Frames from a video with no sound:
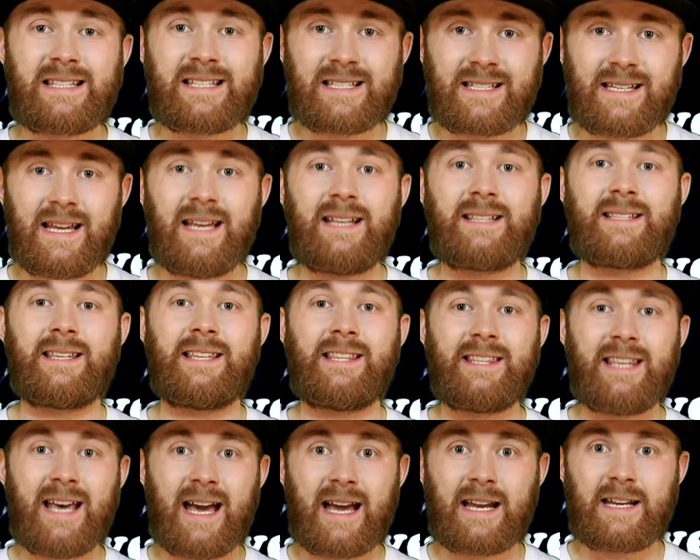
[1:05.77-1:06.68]
States,
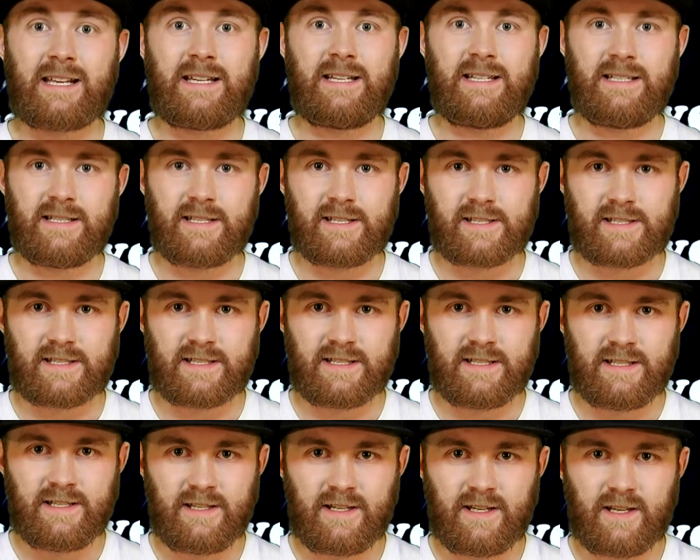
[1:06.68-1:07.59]
and that is
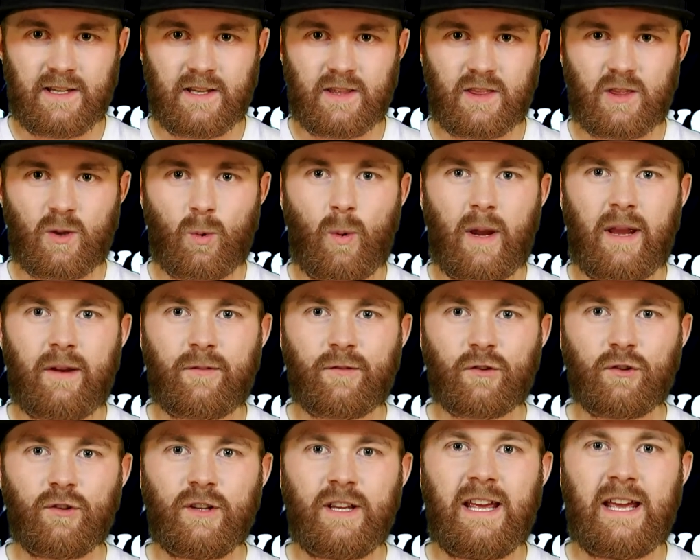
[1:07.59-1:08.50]
the
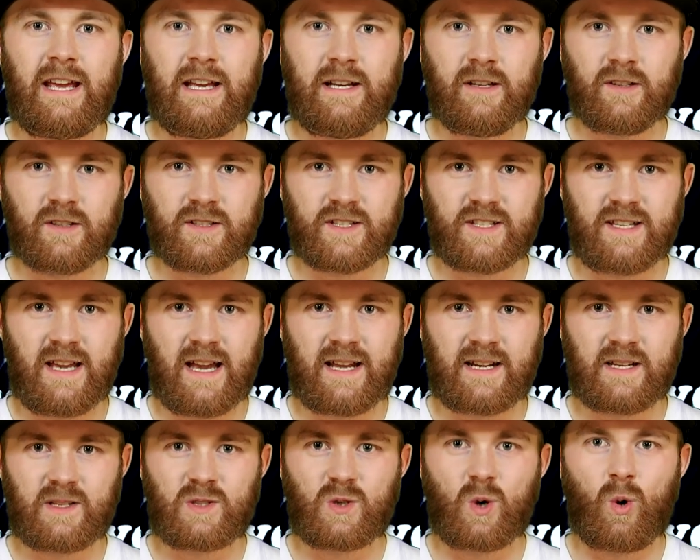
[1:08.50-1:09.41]
Waverly Hills
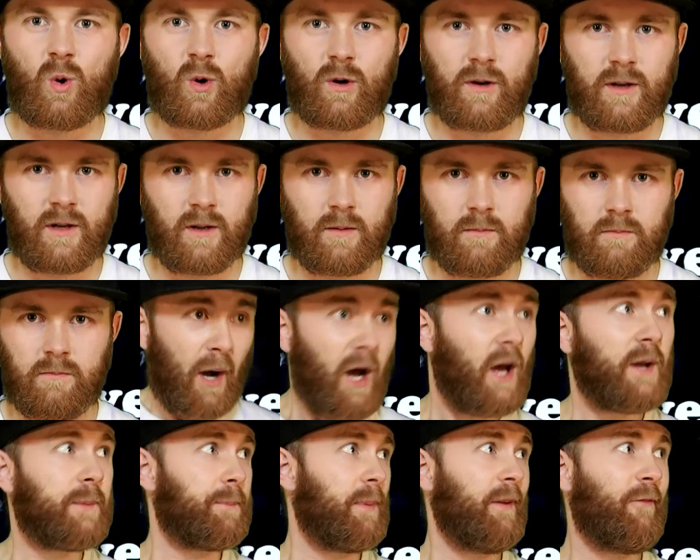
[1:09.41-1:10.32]
Sanatorium.
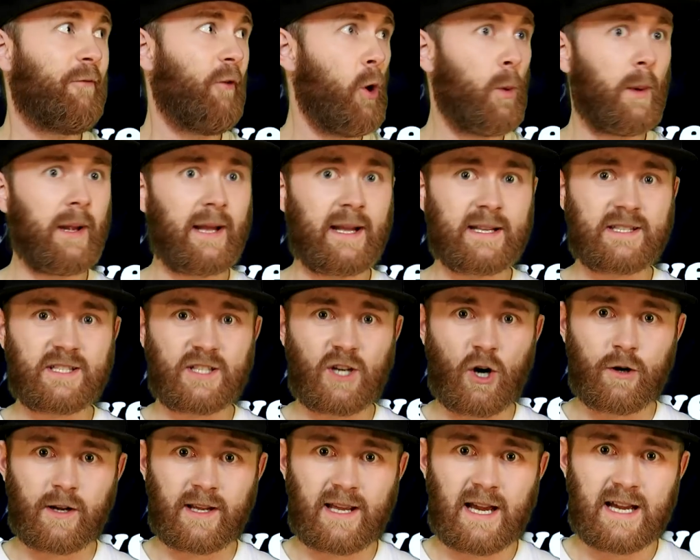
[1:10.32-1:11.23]
But before we get
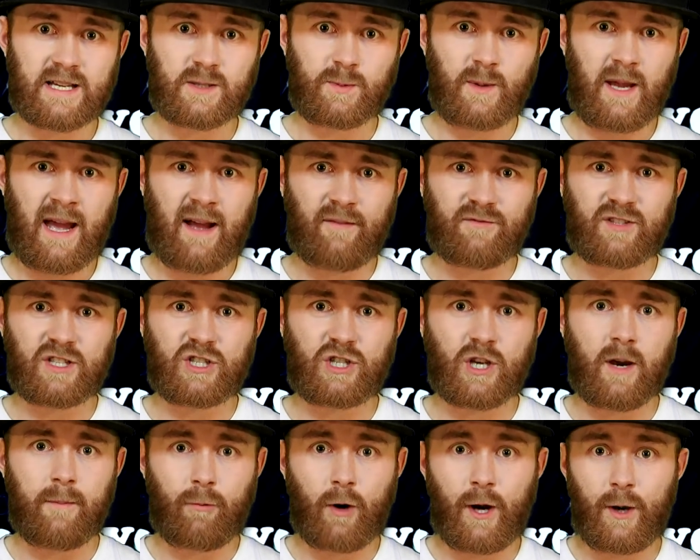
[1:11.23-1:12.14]
started, guys, we have to
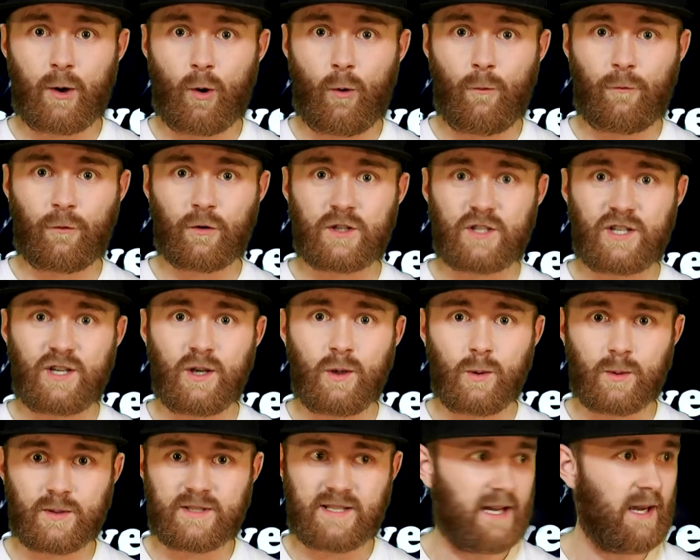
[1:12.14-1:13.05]
jump right over
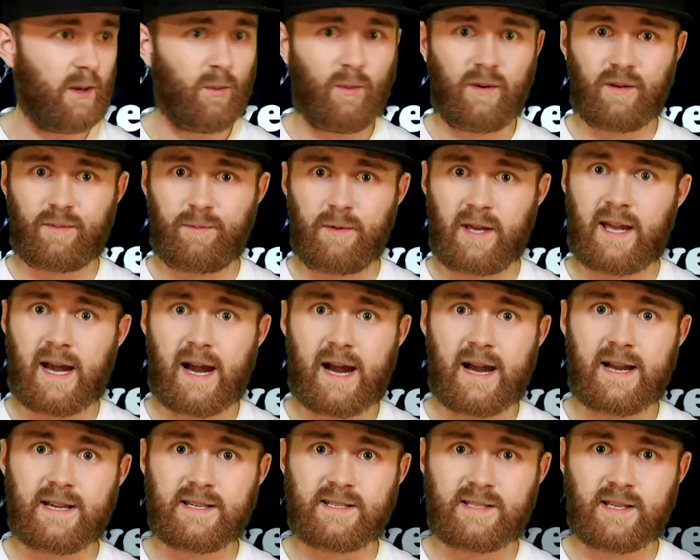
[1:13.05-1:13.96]
to, say it with me,
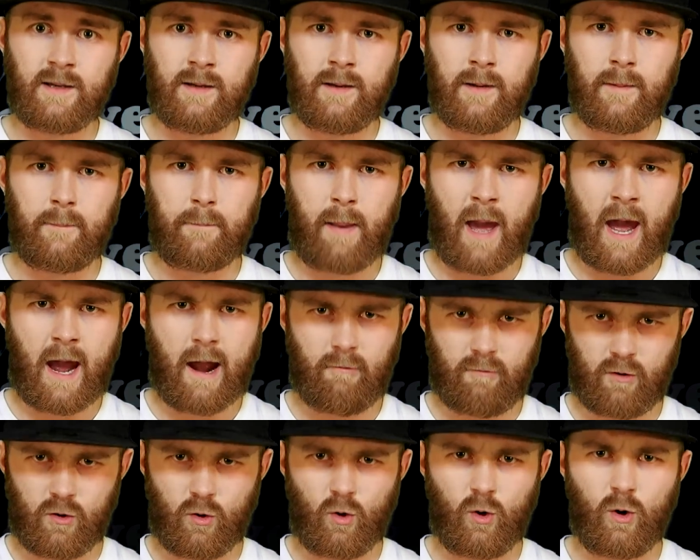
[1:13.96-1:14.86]
guys,
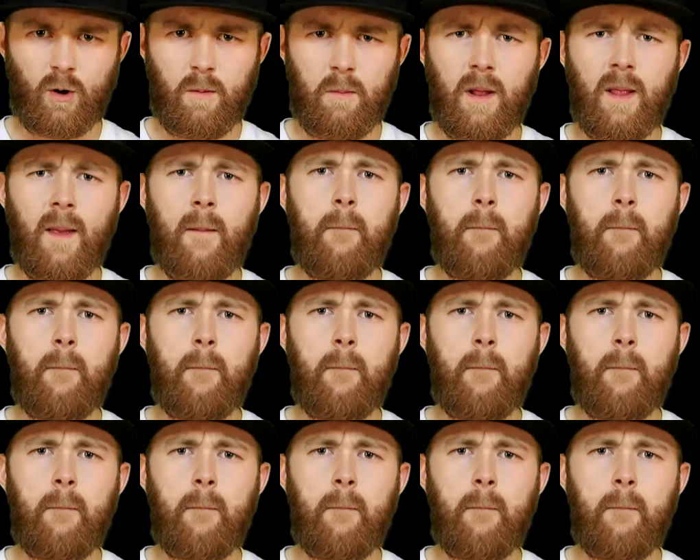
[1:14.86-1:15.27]
Paranormal